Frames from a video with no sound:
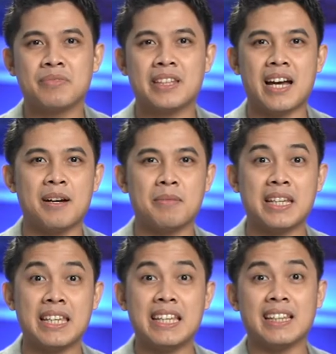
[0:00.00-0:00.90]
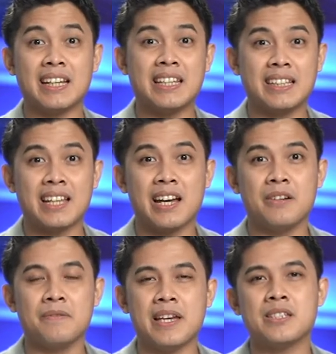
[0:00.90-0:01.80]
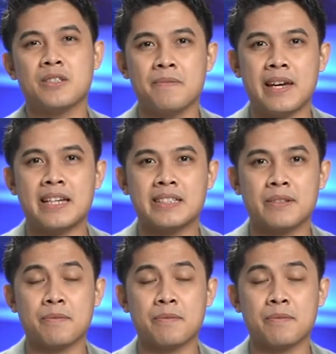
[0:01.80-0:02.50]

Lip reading: na magkikita-kita tayo face-to-face.